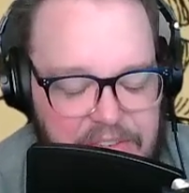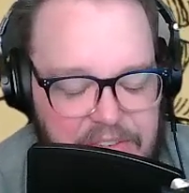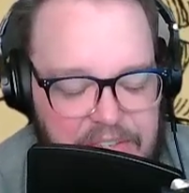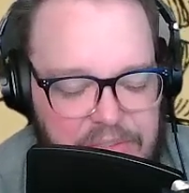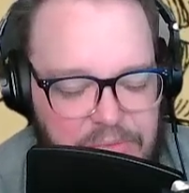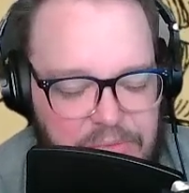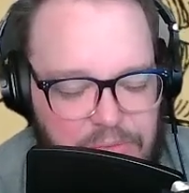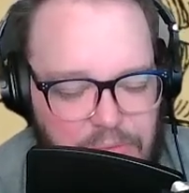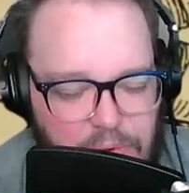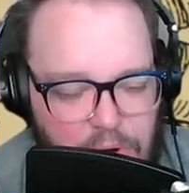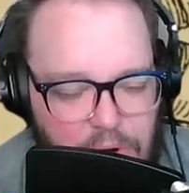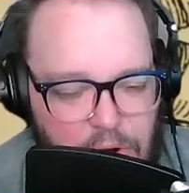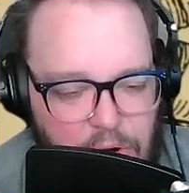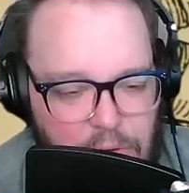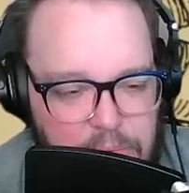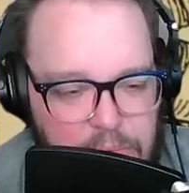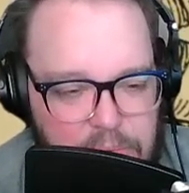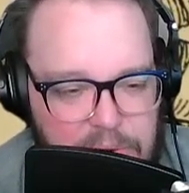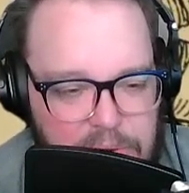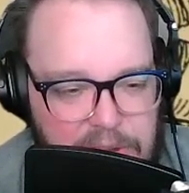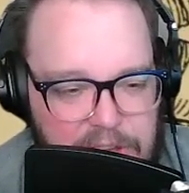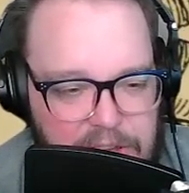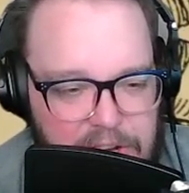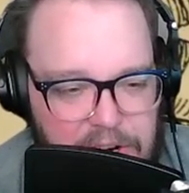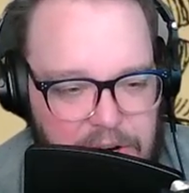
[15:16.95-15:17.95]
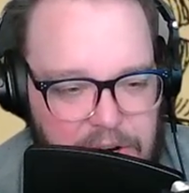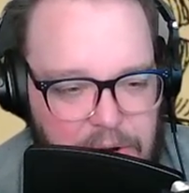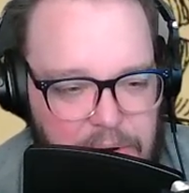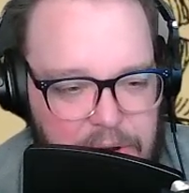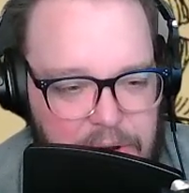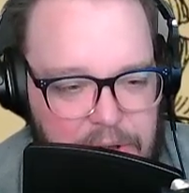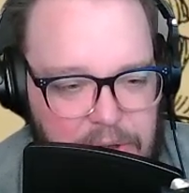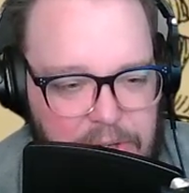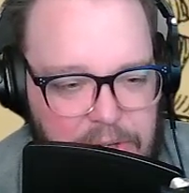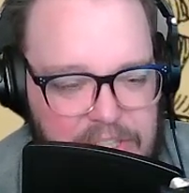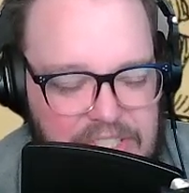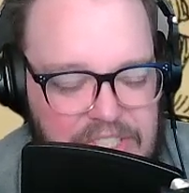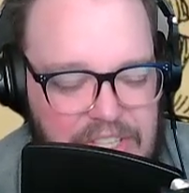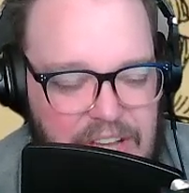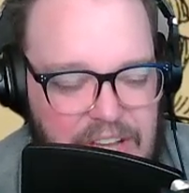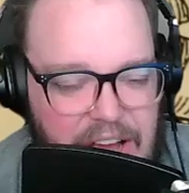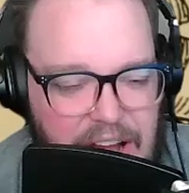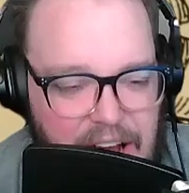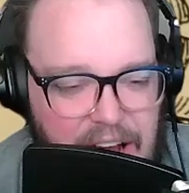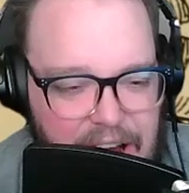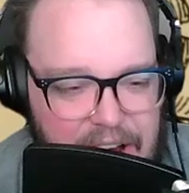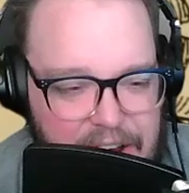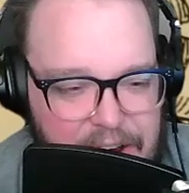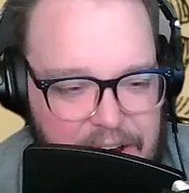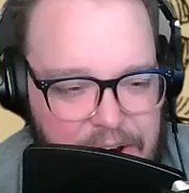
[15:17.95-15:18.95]
of his rope, he looks
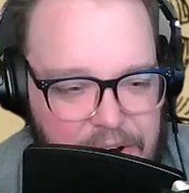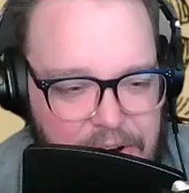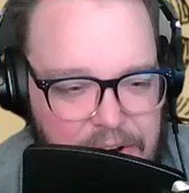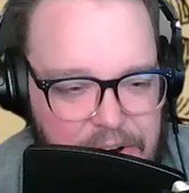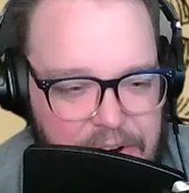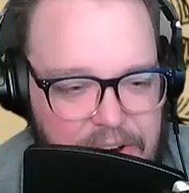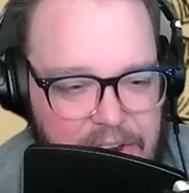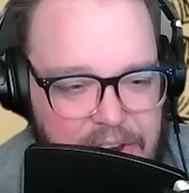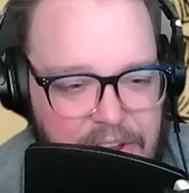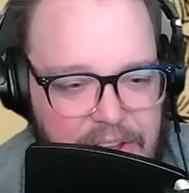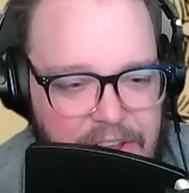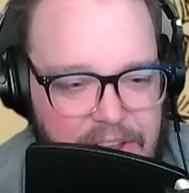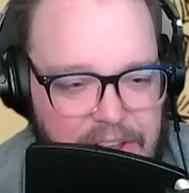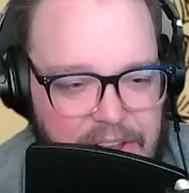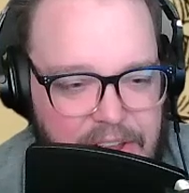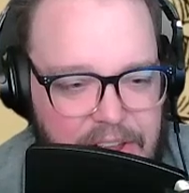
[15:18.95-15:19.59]
tired.